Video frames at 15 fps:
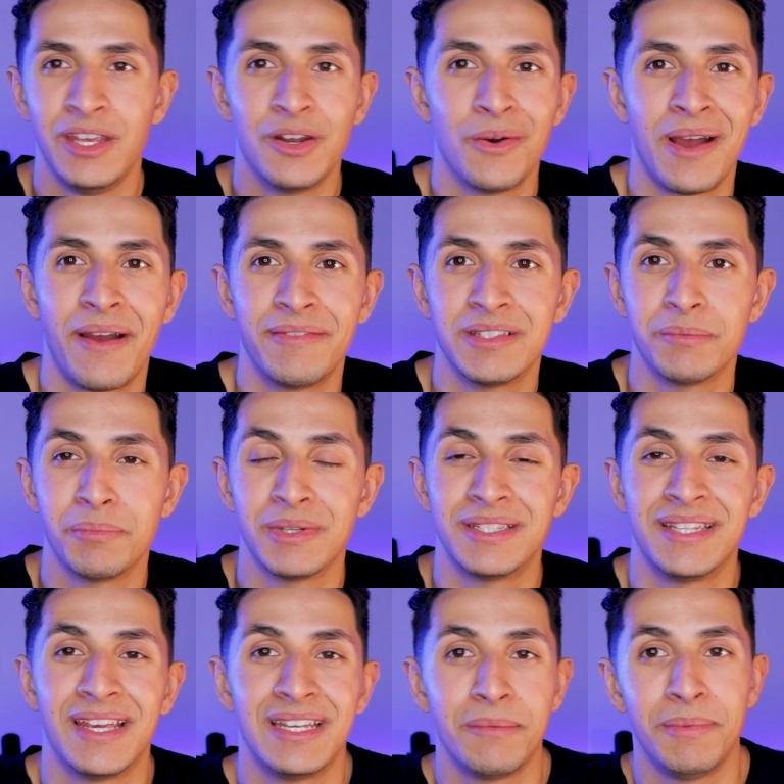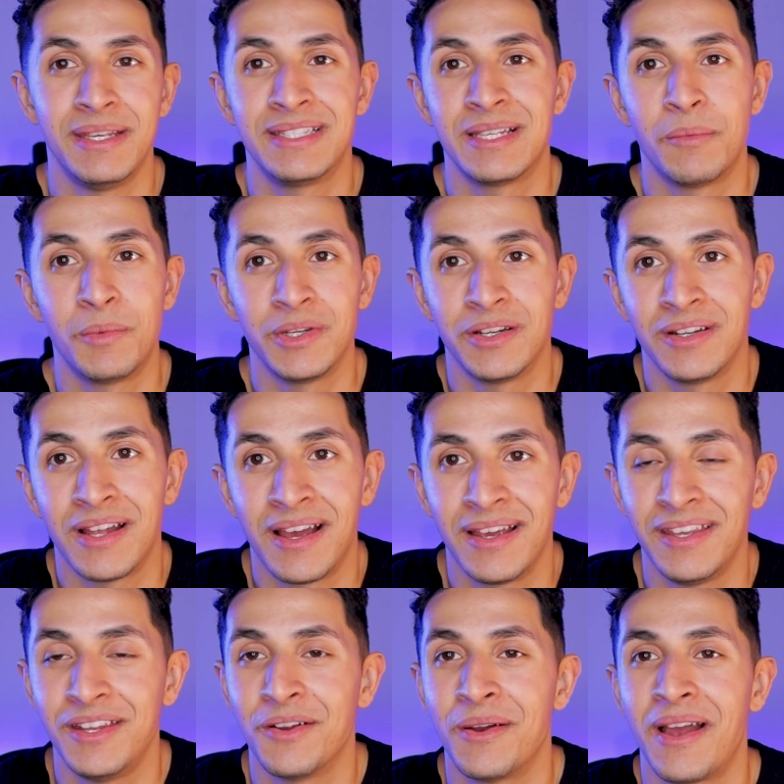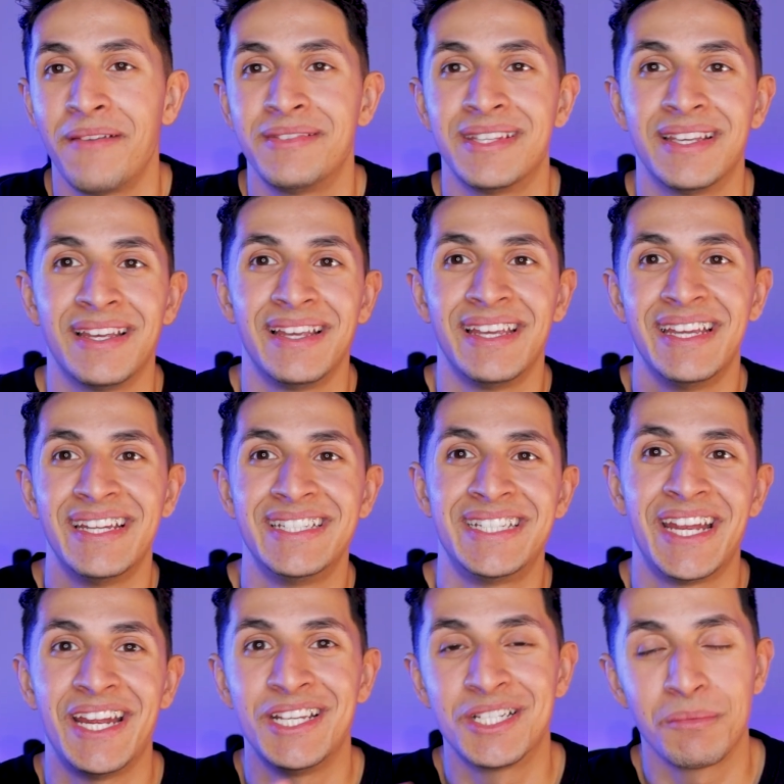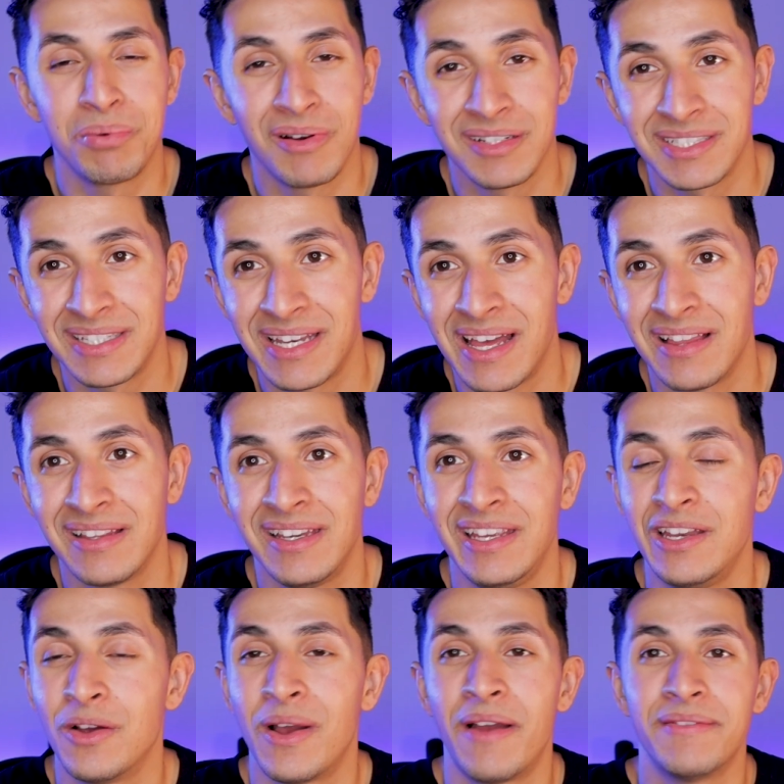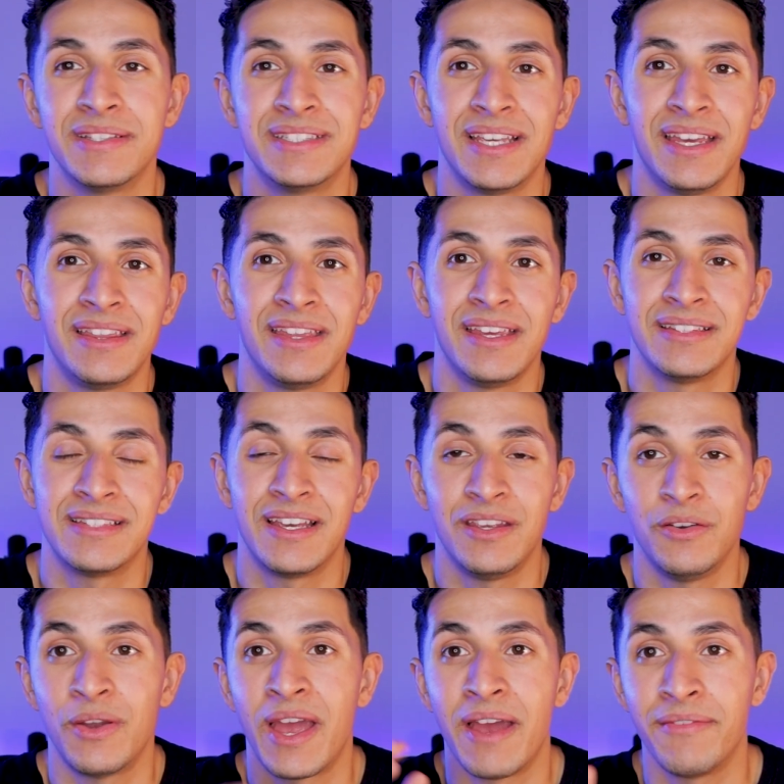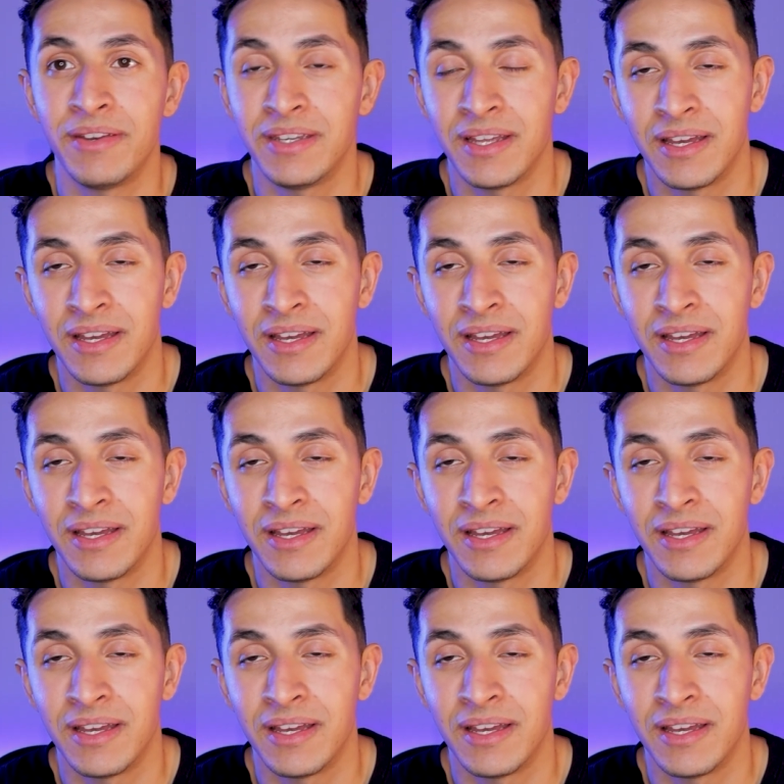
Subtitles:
you don't have to pretend to be someone you're not. You don't have to change your personality. You don't have to say things that you haven't